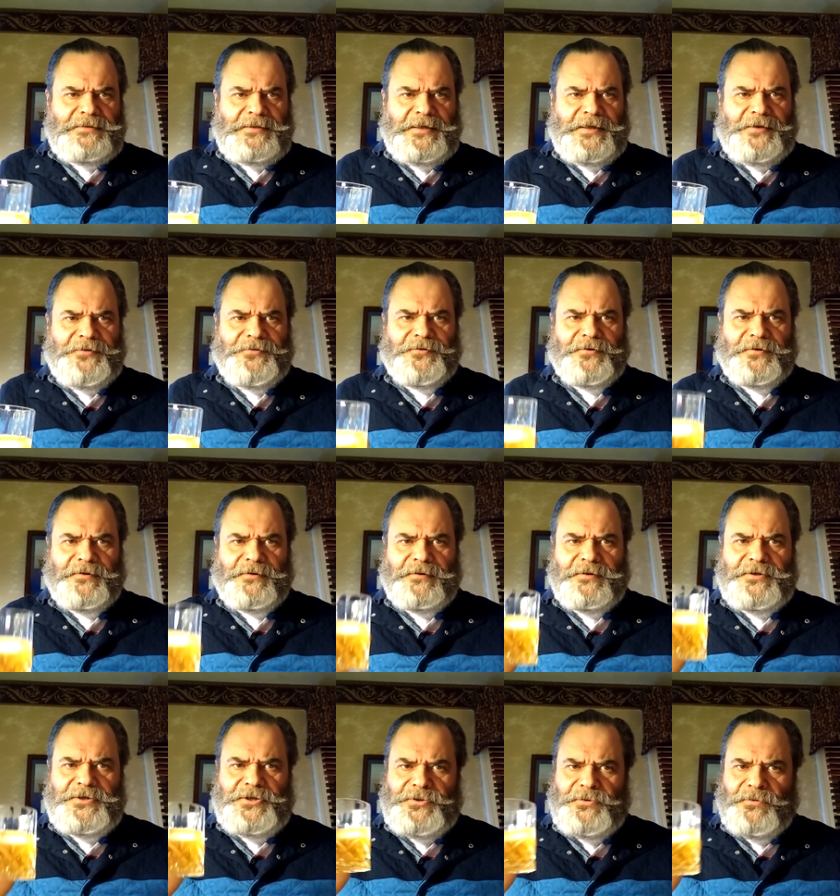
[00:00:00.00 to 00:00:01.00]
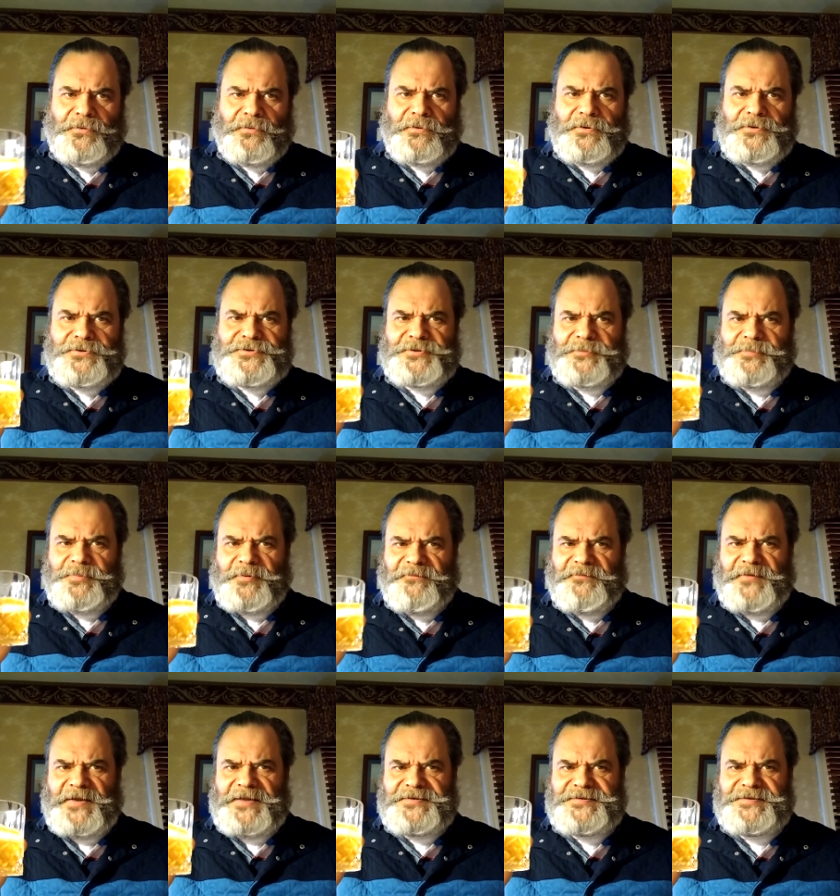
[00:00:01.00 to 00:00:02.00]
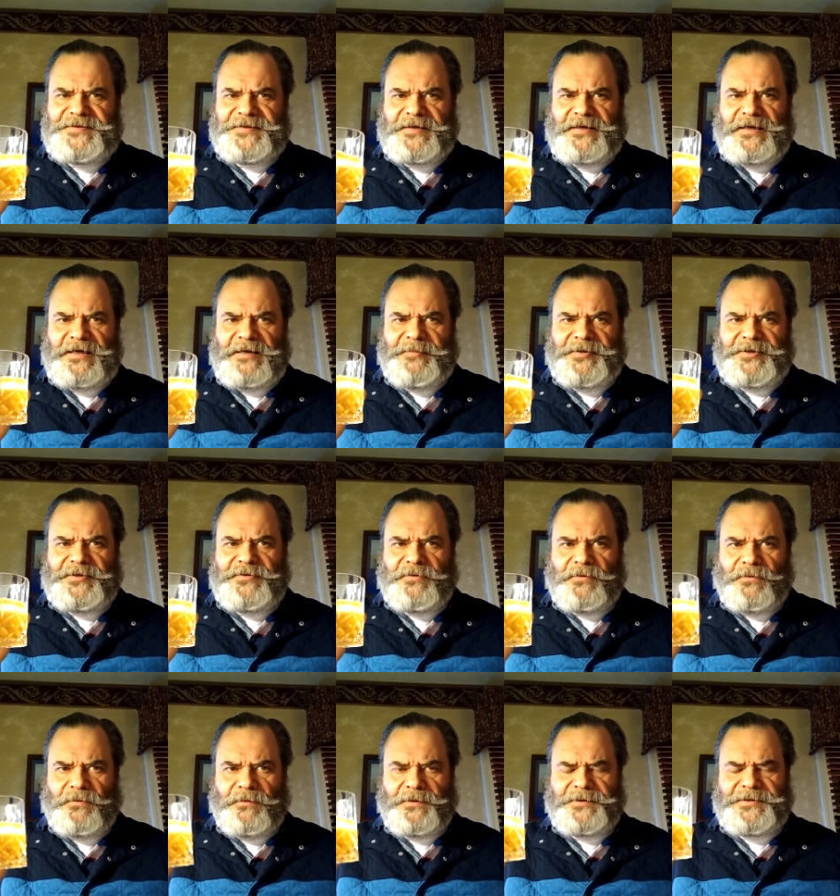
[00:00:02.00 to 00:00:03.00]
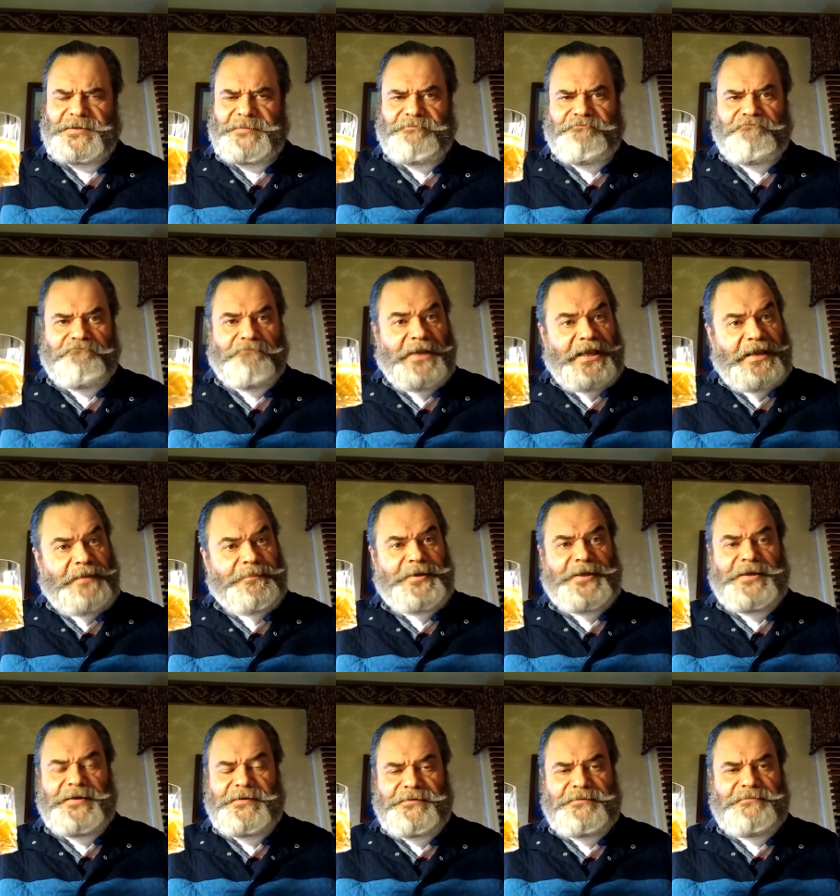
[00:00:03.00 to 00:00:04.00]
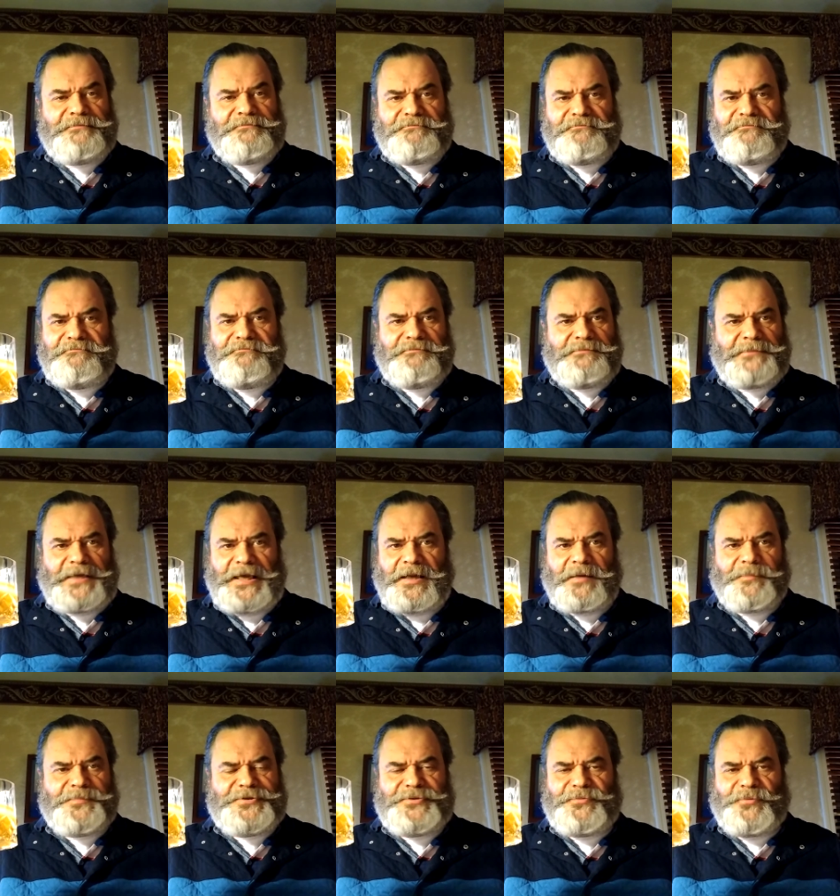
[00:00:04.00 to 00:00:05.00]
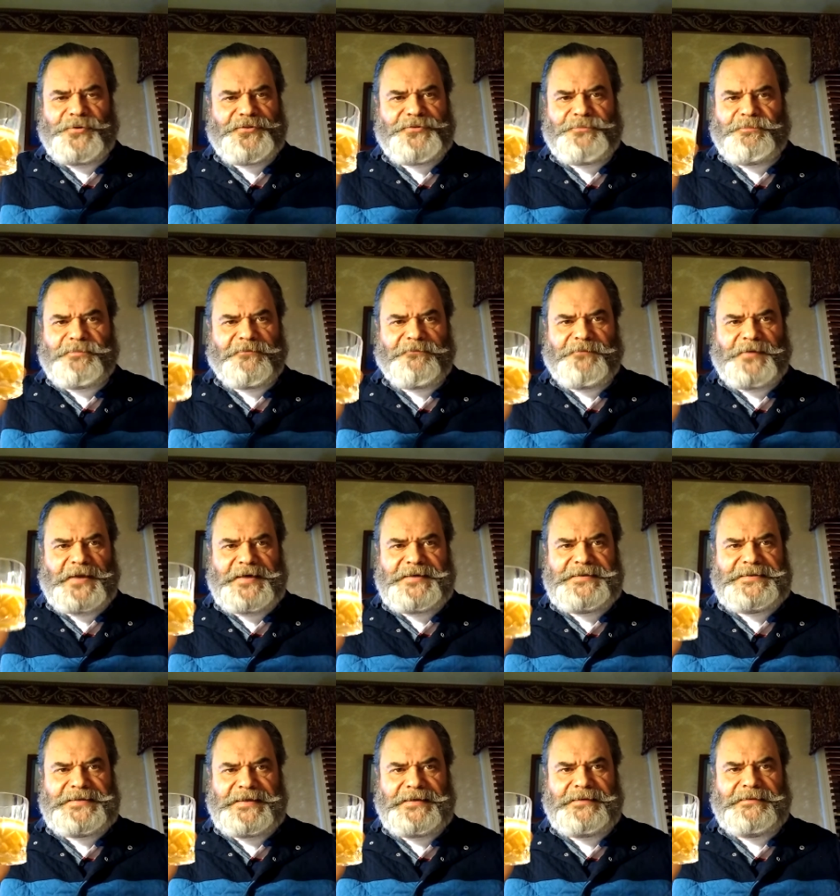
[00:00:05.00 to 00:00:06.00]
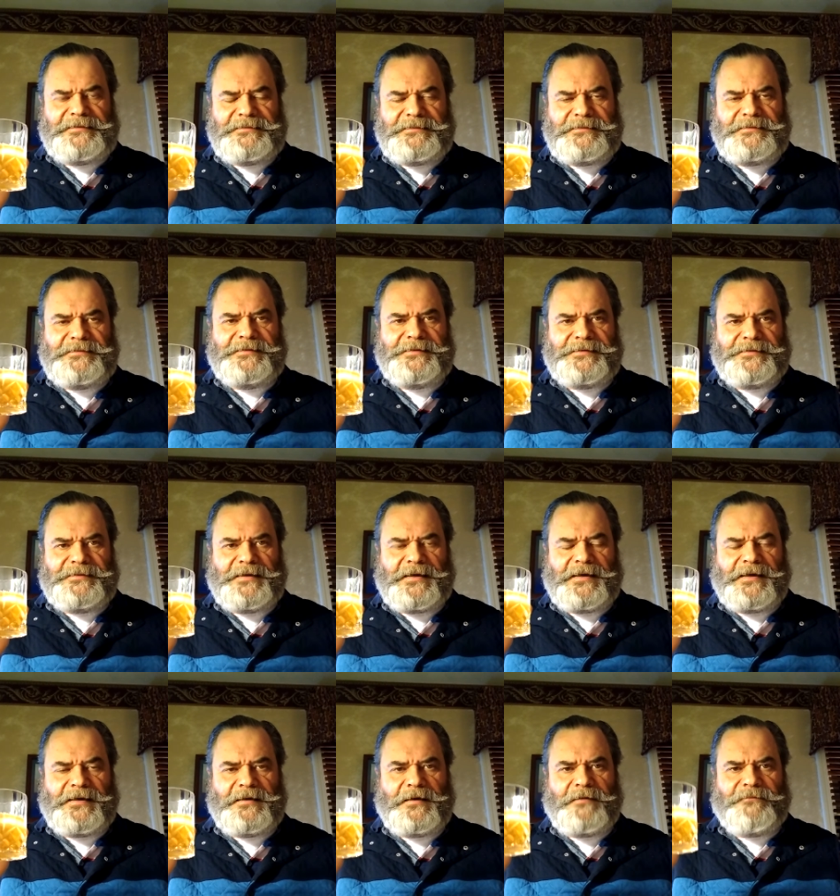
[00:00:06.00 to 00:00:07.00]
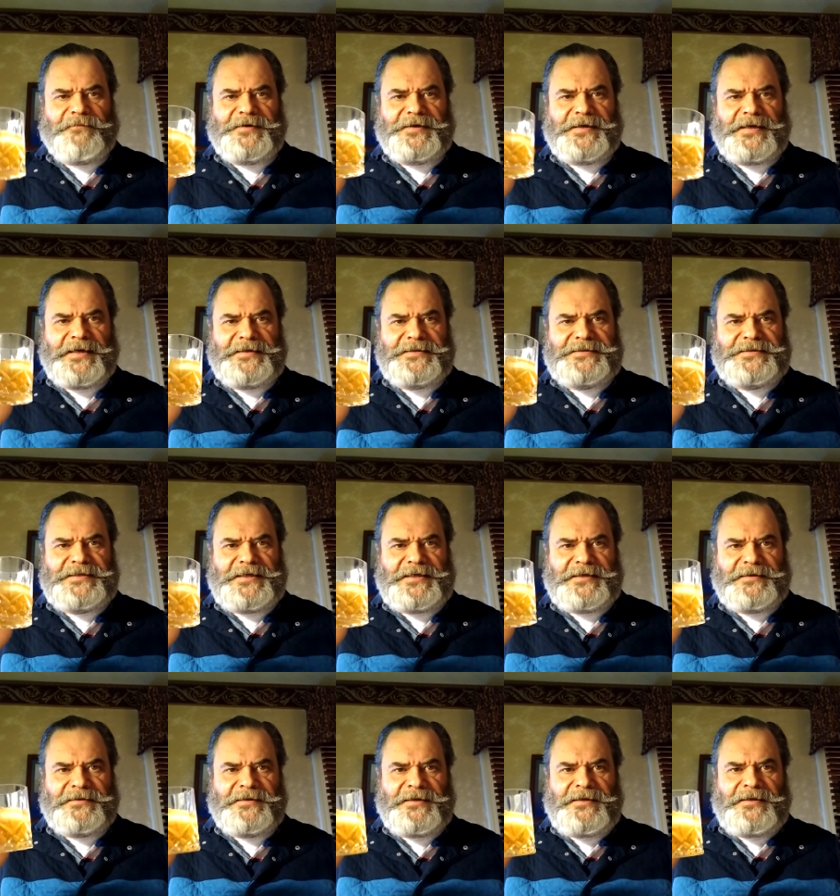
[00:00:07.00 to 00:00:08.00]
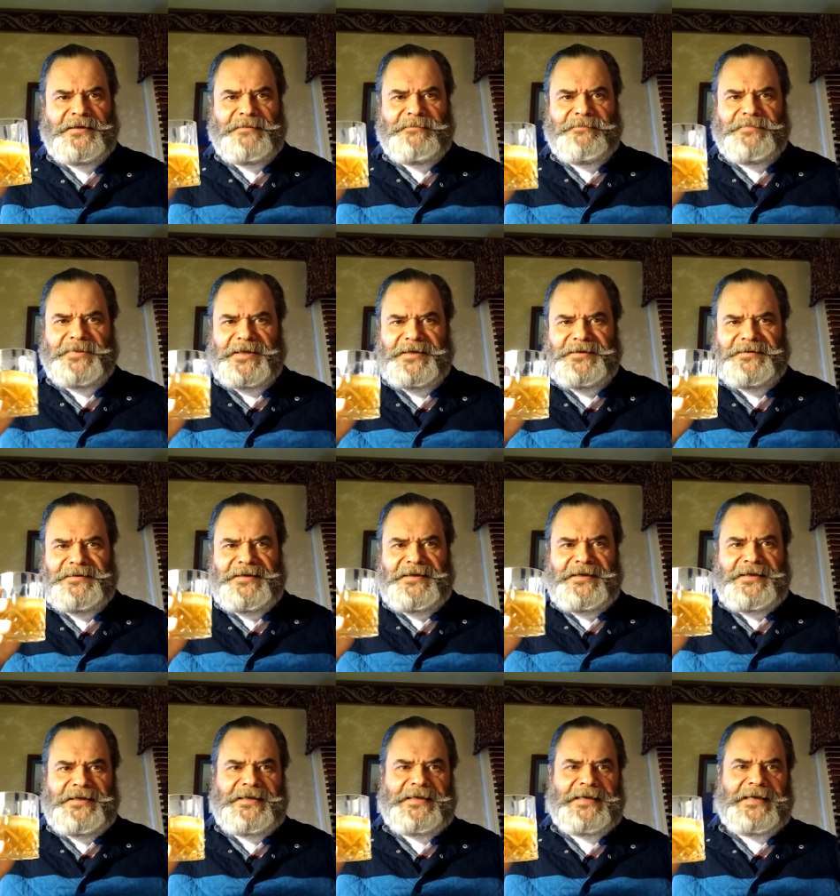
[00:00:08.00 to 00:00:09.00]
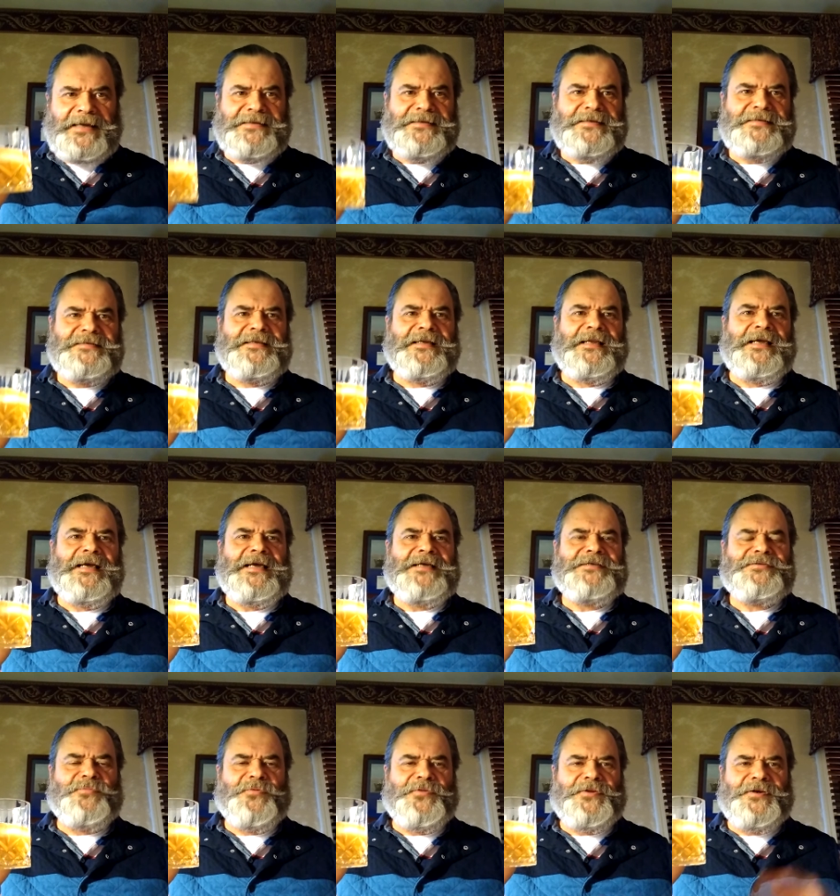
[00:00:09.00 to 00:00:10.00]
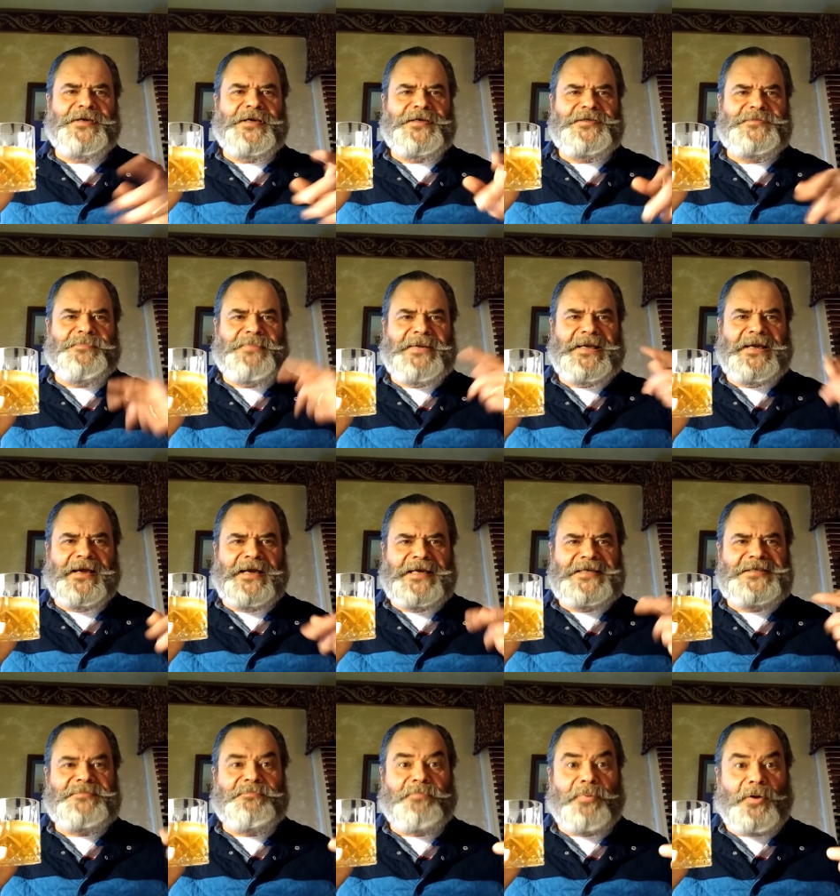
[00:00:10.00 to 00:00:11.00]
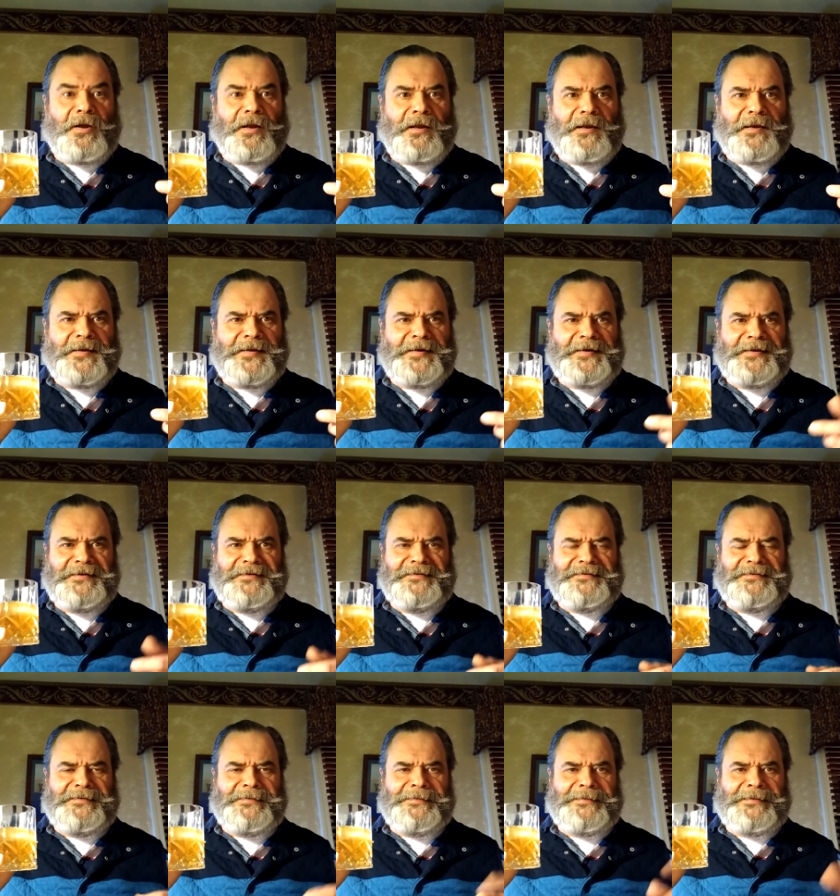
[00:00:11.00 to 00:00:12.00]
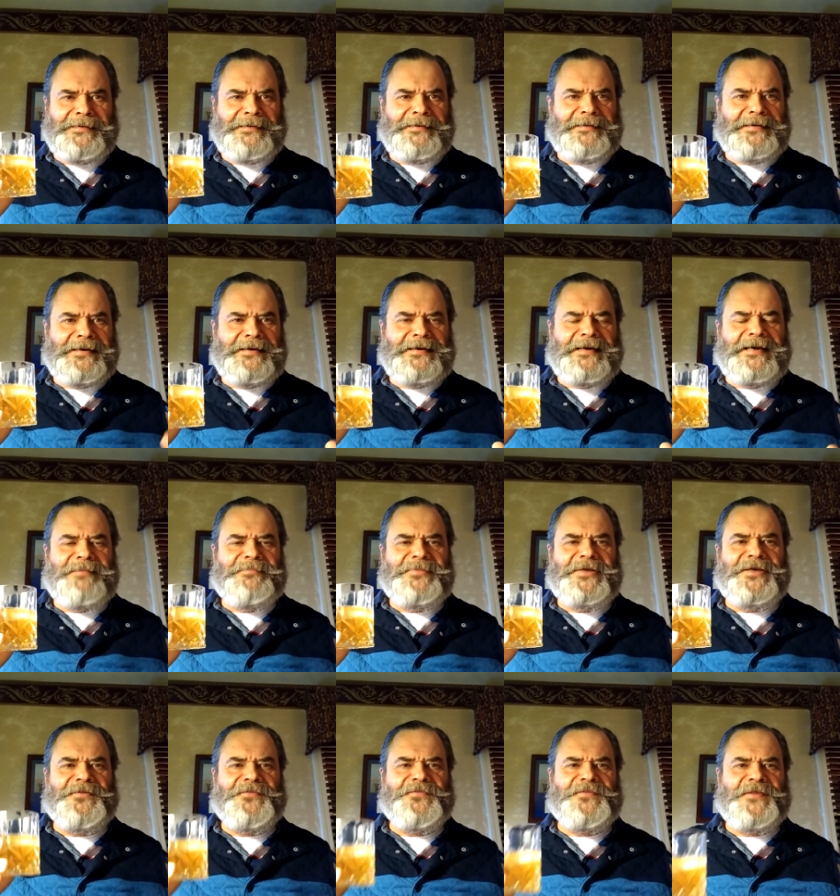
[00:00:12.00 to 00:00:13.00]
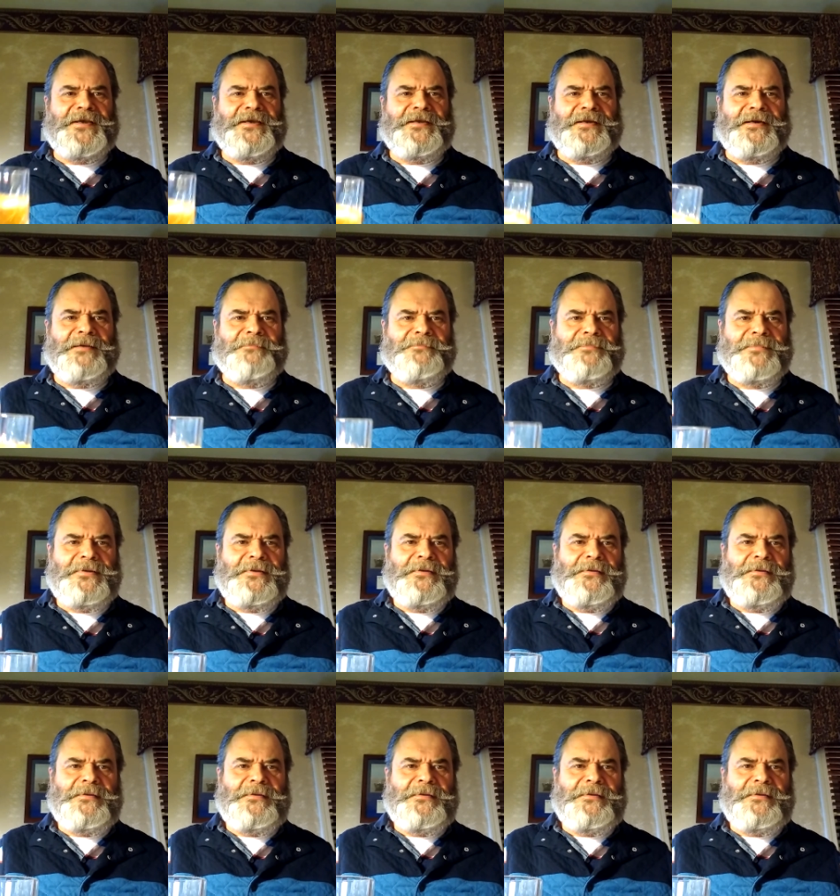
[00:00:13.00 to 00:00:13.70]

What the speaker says: either cures or prevents the common cold. And maybe it helps with preventing COVID 19. But he had this glass with a nice big ice ball in it. And that got me to thinking I'm